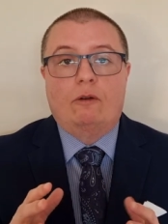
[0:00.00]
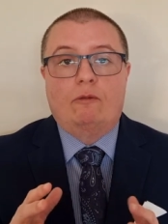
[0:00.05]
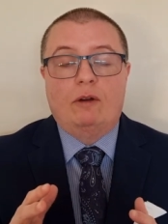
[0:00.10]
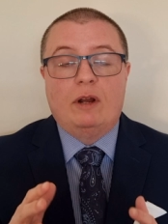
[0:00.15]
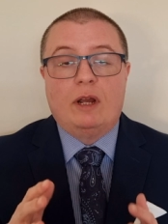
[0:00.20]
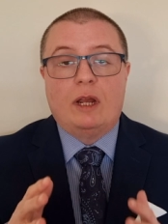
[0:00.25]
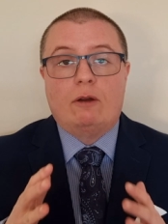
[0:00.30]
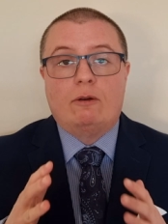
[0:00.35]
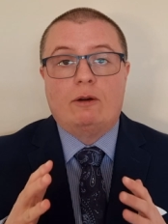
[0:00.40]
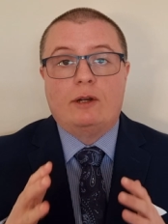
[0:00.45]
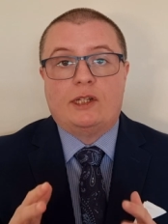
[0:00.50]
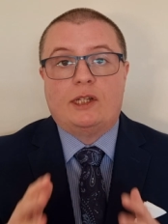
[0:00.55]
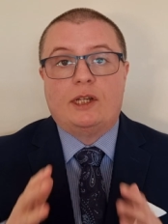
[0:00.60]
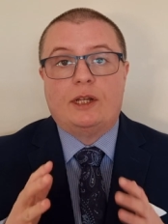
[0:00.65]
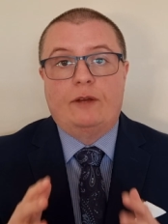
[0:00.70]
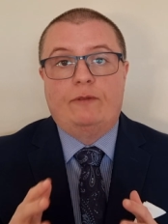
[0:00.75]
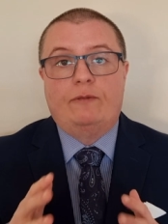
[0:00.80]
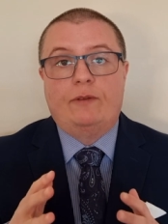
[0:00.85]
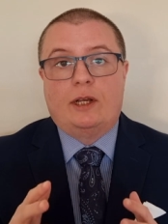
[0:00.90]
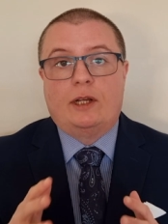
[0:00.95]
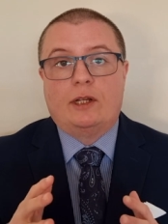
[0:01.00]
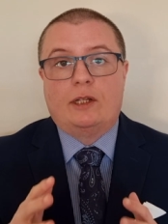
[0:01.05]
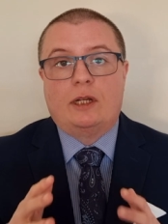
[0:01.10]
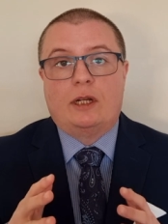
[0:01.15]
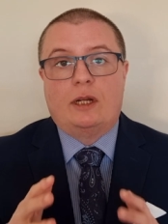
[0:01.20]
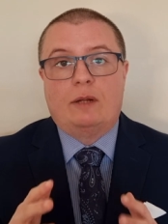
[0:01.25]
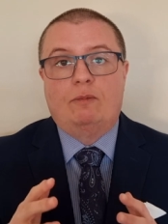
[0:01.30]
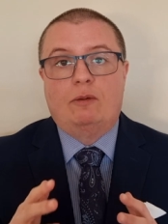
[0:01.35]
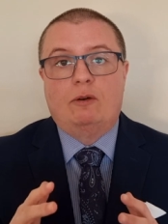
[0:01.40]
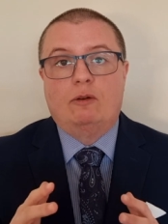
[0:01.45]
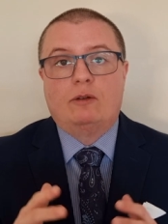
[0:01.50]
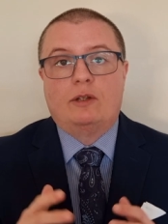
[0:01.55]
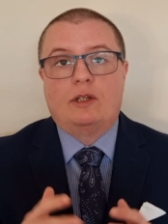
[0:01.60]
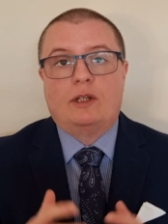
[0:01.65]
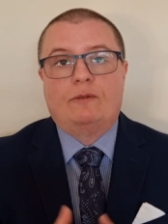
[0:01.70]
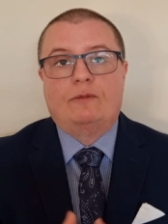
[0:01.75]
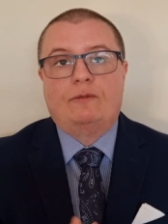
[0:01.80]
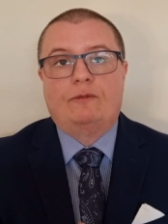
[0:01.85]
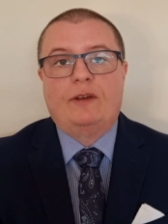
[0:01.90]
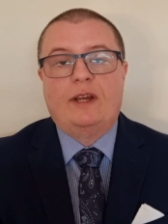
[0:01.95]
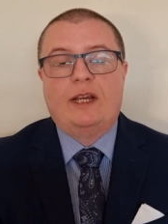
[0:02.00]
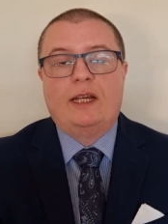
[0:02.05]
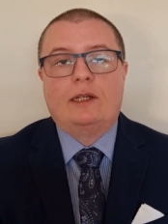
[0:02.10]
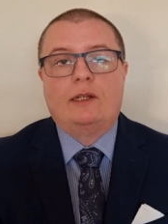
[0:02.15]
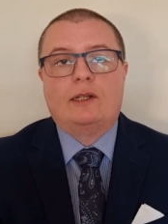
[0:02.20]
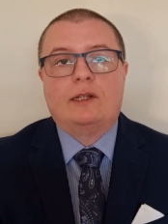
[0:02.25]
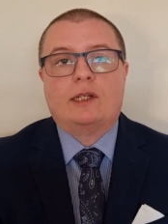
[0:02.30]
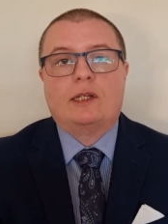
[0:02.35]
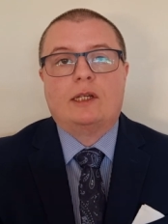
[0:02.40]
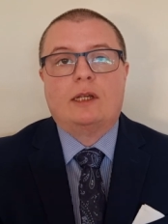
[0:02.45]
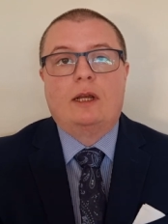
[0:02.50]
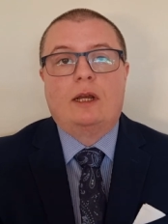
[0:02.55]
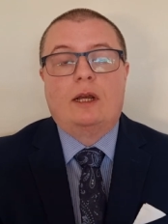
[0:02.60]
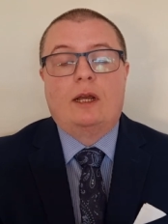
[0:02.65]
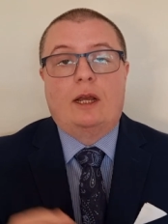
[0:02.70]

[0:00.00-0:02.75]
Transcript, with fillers: really quite significant and important things